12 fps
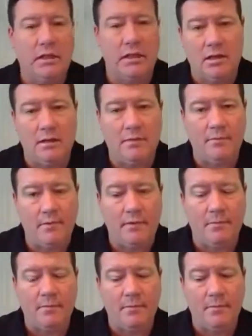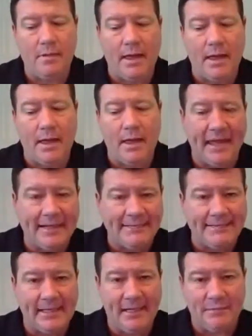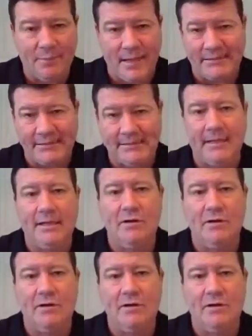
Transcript: uh, Afghanistan and Pakistan.